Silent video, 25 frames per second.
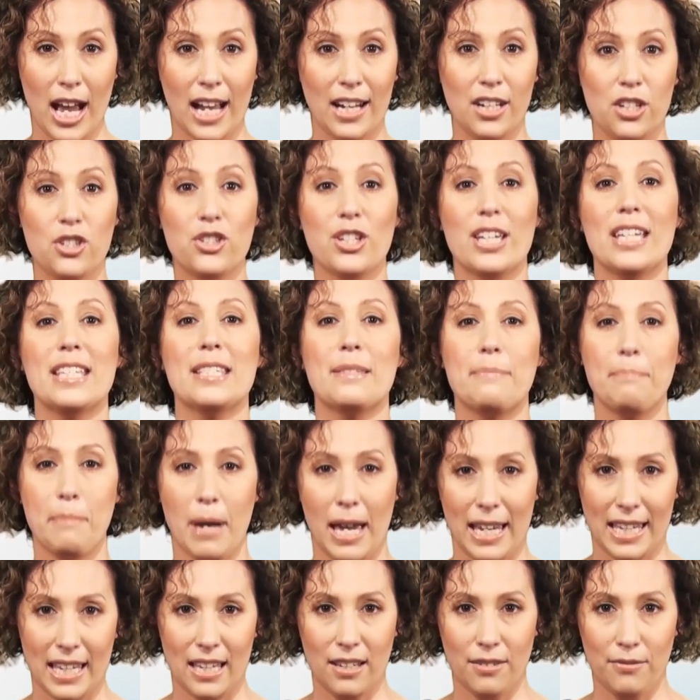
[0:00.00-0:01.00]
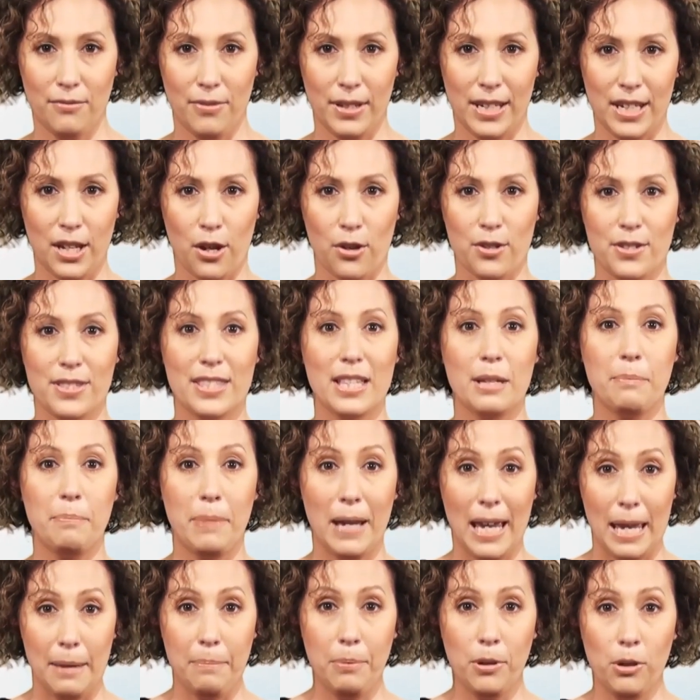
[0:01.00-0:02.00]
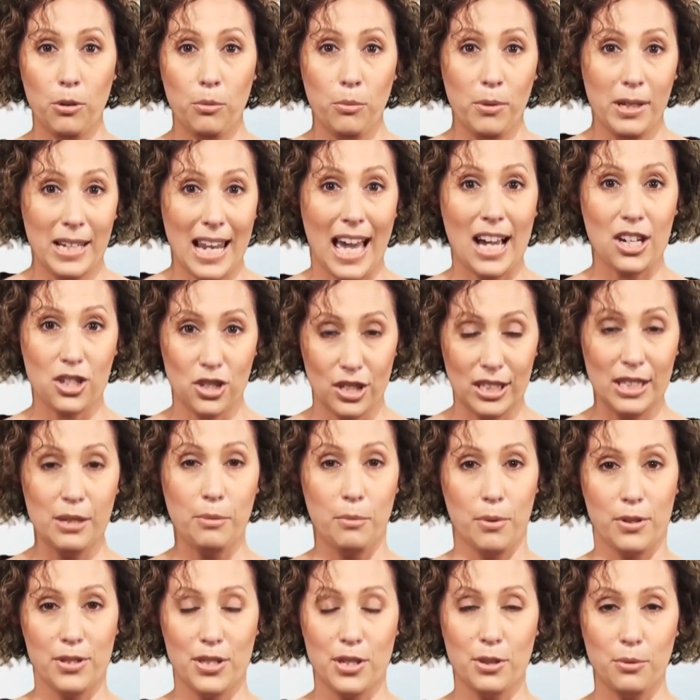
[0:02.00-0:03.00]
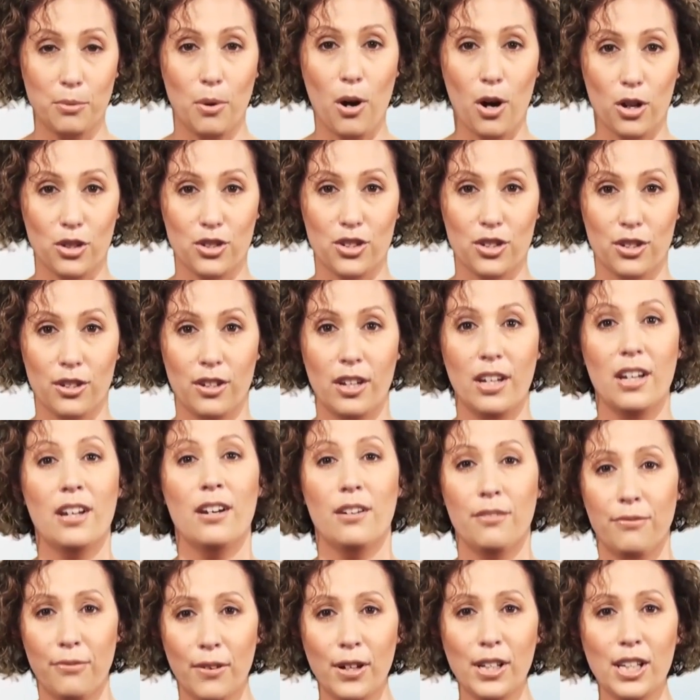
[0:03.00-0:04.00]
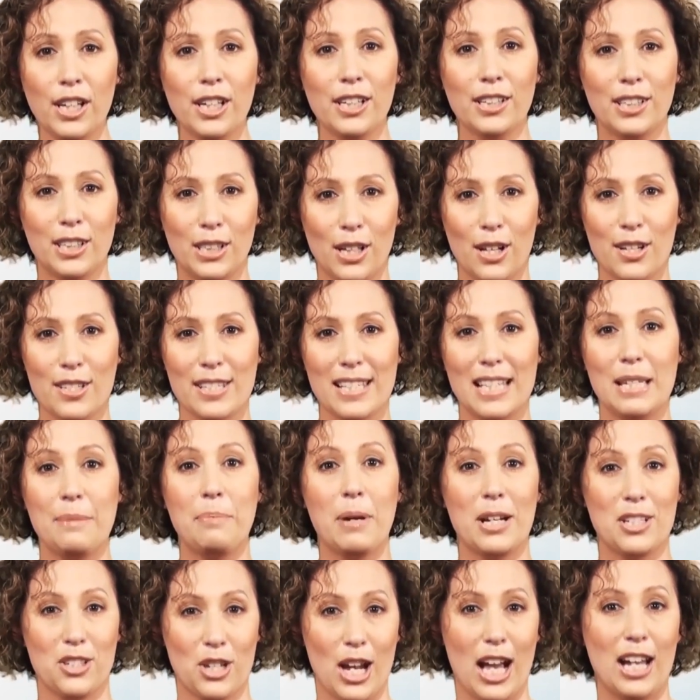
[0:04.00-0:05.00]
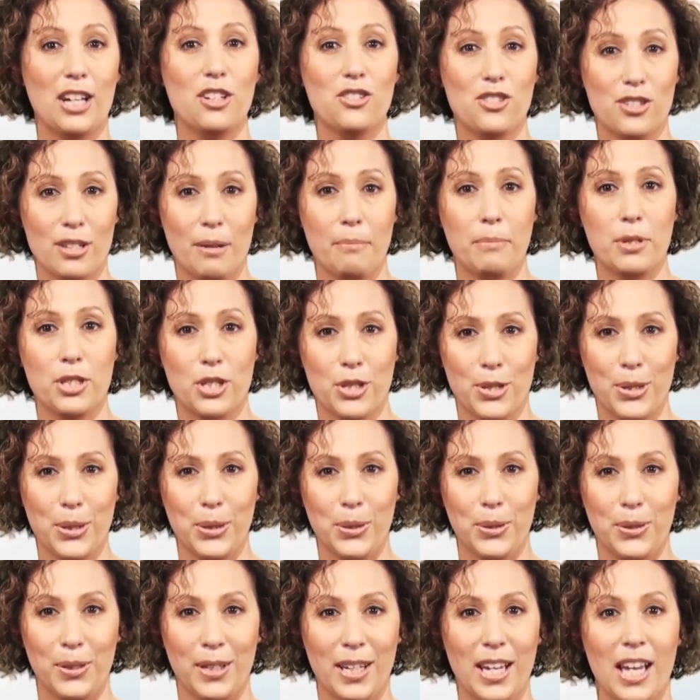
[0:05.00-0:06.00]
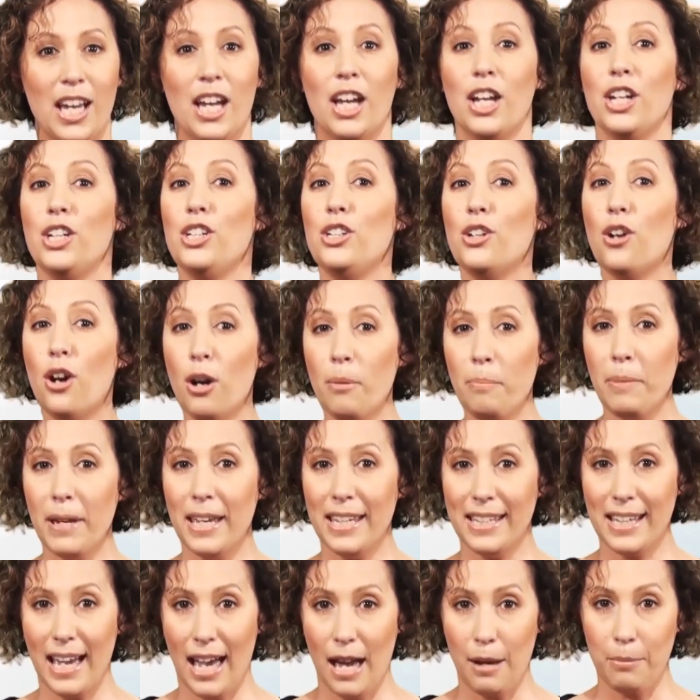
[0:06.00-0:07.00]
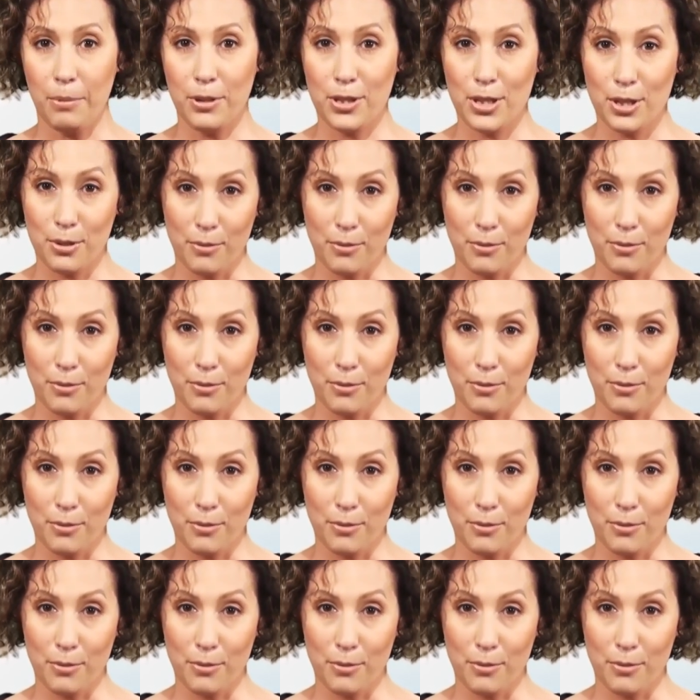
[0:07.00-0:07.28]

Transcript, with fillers: challenge is making videos that people will actually want to watch, followed closely by challenge number two, not being able